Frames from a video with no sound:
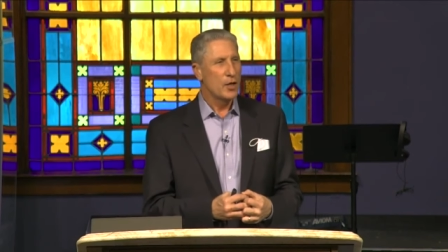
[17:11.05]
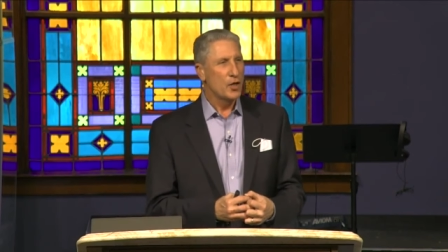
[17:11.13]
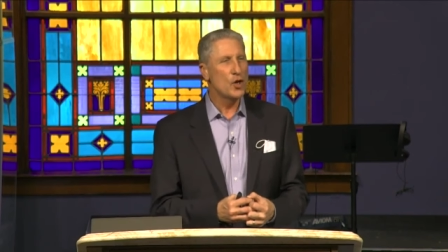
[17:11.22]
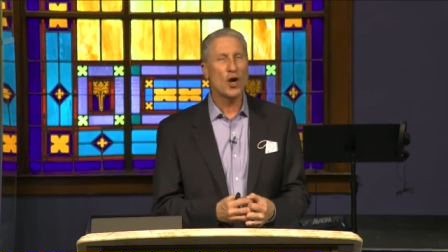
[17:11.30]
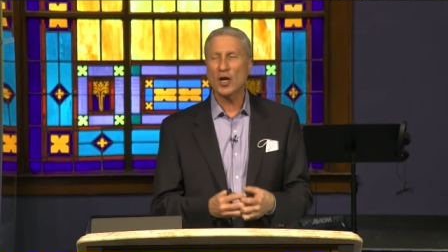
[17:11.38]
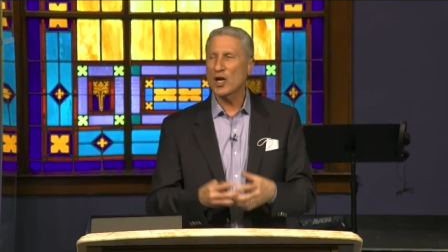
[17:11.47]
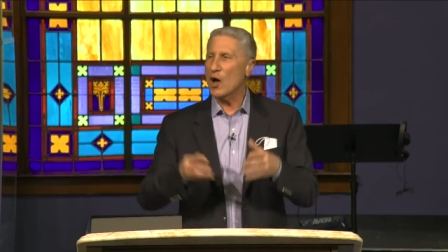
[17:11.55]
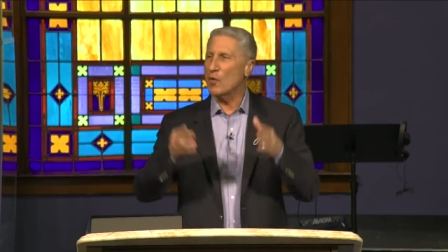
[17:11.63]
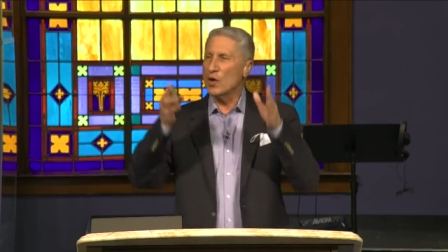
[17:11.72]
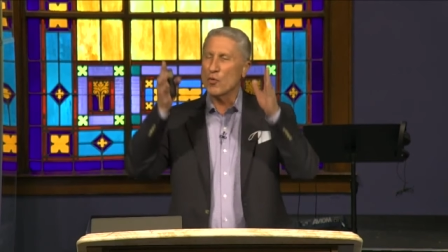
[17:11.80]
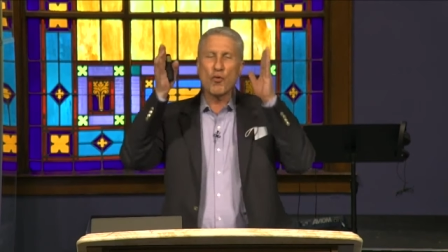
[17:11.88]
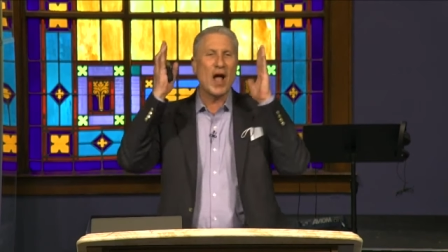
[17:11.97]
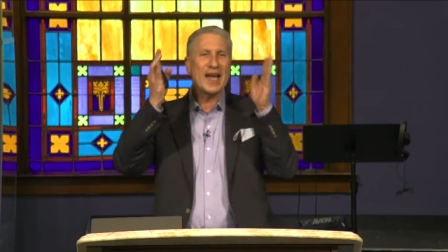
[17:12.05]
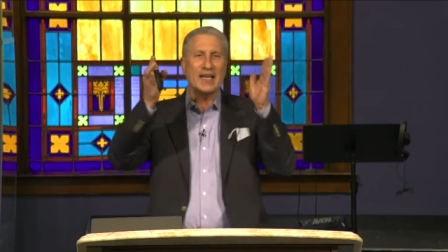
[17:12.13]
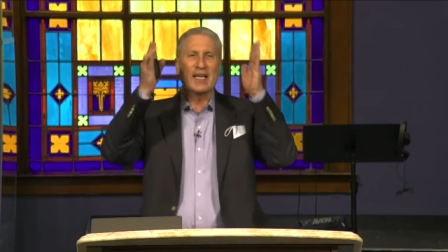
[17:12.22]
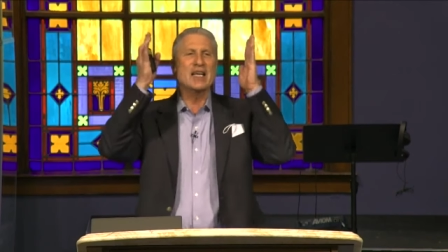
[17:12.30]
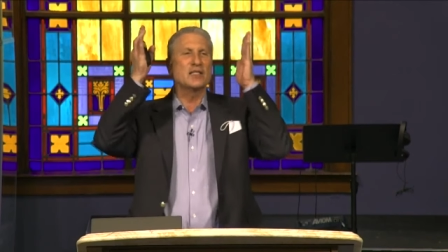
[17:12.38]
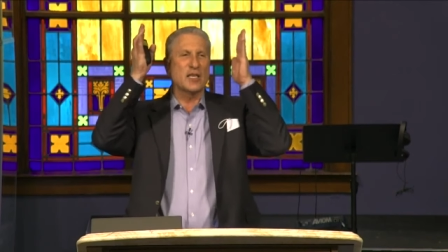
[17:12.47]
You're going right
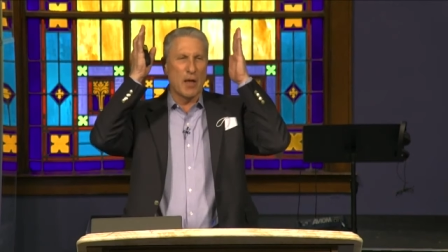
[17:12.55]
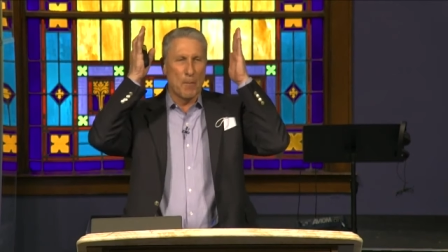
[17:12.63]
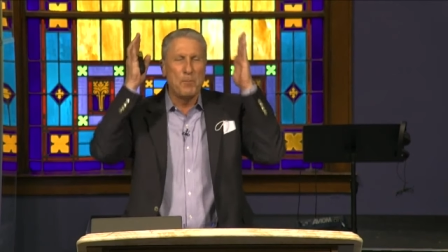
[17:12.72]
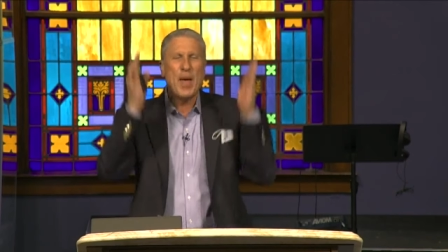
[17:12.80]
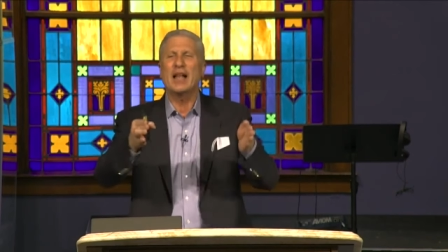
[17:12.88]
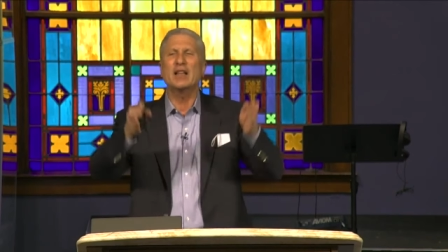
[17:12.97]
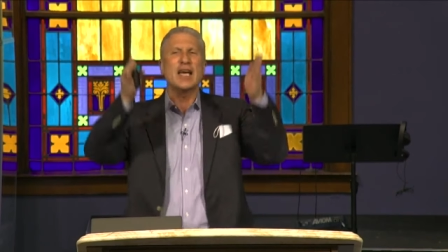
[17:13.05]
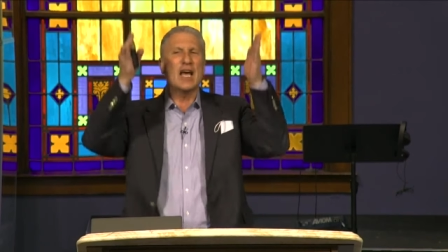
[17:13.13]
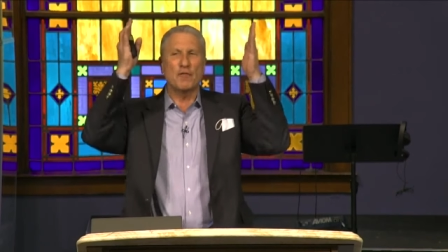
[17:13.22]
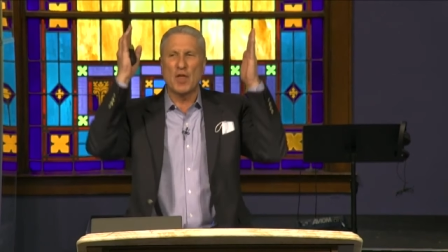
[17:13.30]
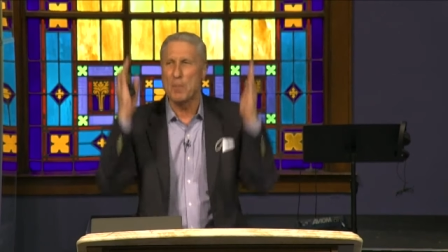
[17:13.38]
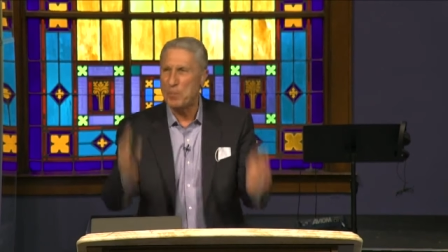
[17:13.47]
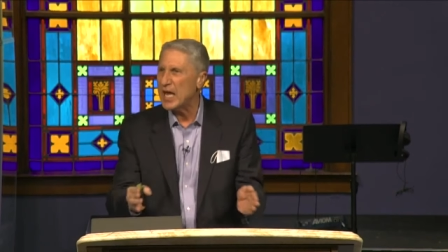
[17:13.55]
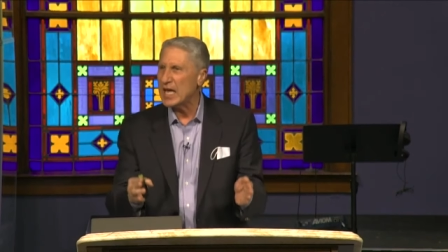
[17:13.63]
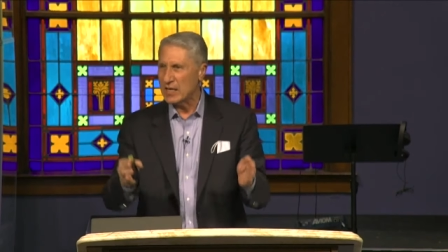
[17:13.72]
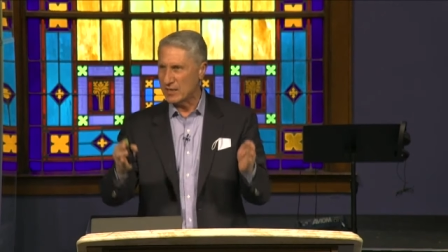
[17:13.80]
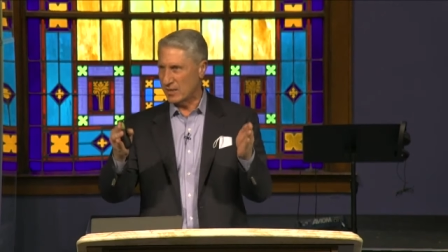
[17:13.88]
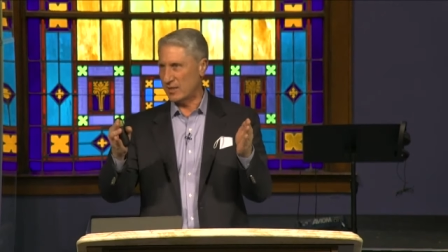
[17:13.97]
into the belly of the
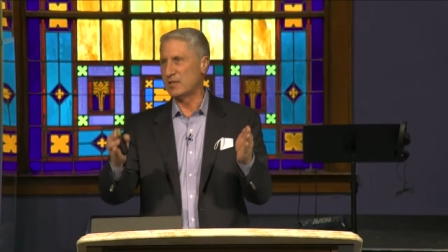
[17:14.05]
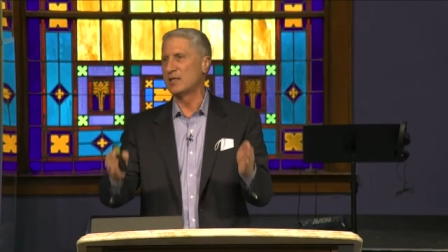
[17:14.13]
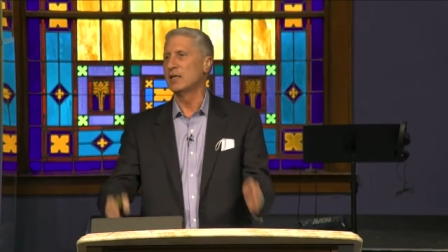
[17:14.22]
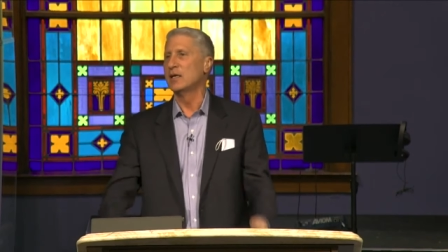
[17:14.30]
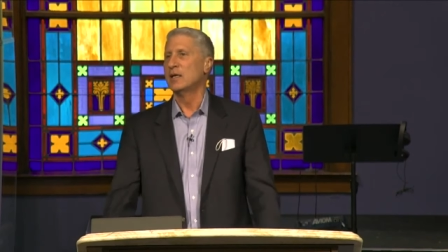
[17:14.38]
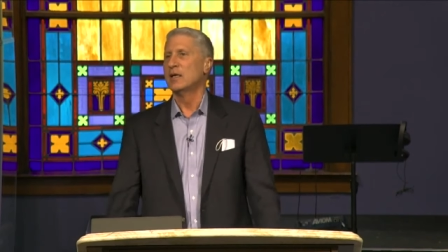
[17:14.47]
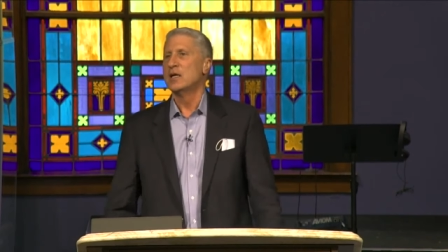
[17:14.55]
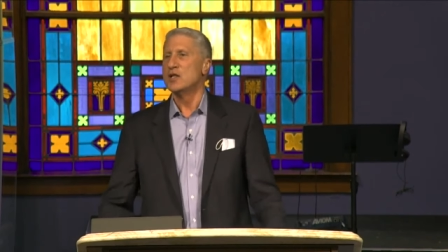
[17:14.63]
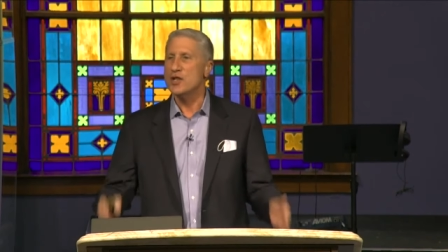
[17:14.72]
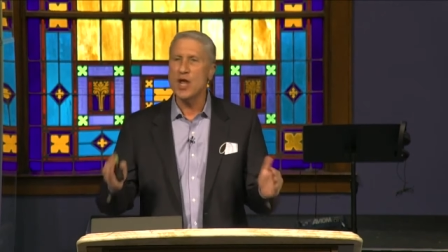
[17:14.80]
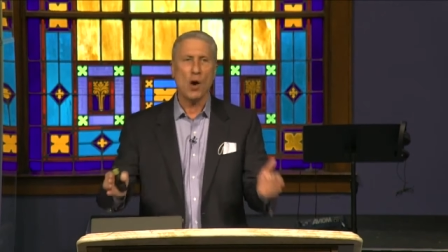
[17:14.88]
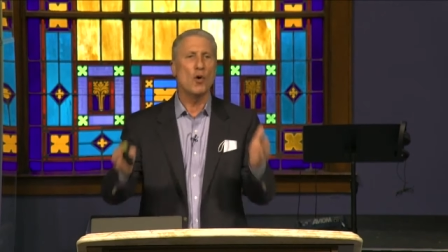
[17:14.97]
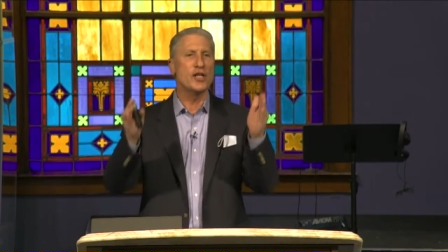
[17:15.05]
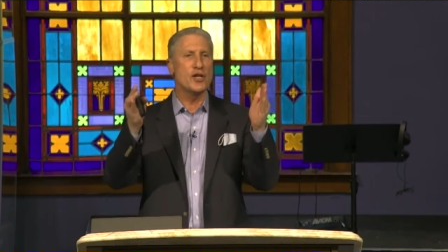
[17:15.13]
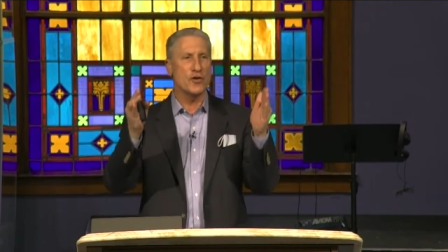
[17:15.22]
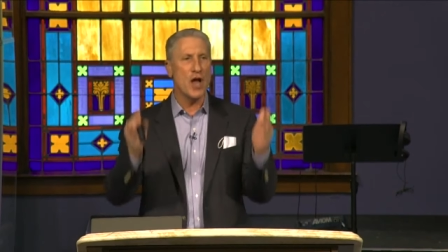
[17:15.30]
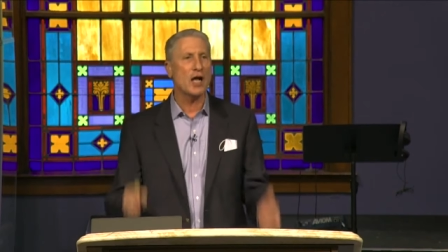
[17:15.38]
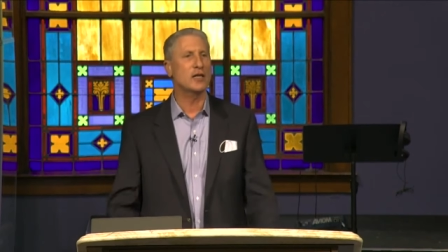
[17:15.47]
beast, knowing
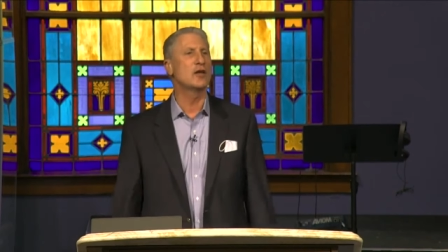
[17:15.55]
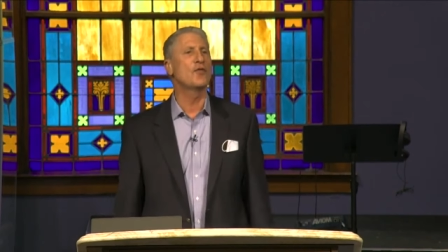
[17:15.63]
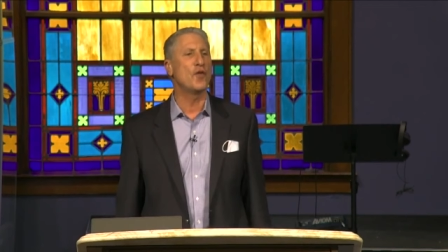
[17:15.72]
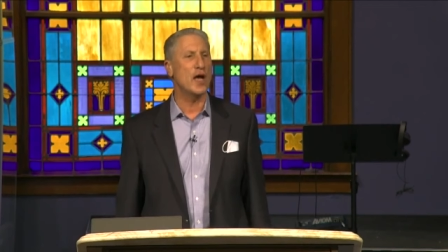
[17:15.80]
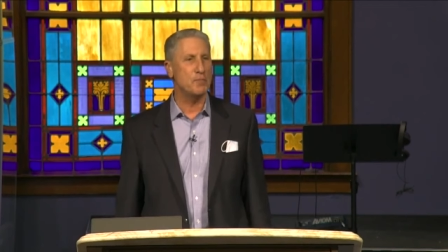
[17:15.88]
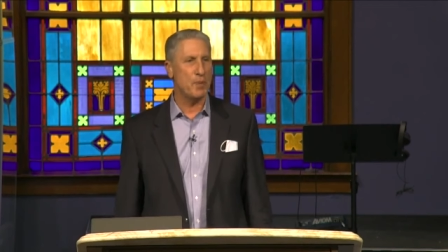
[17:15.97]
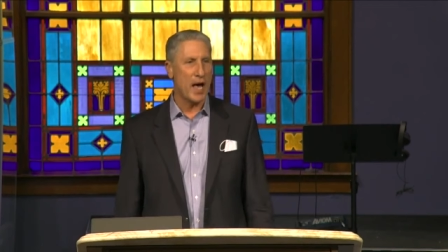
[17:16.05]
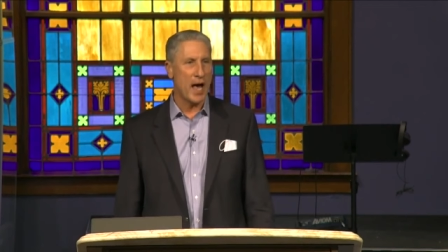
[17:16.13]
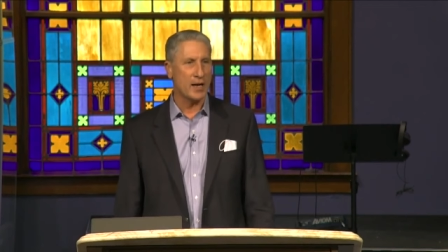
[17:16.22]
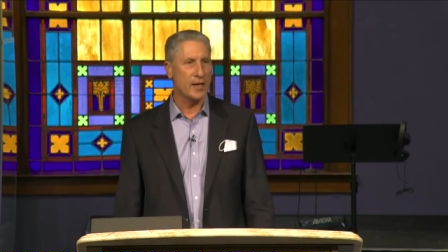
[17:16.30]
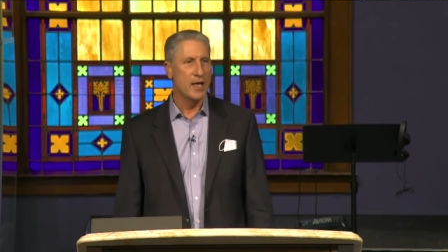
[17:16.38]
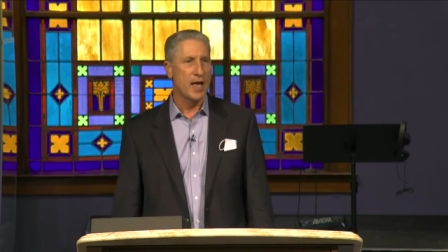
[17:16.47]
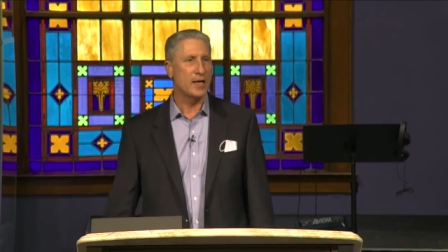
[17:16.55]
you're not going to fight back.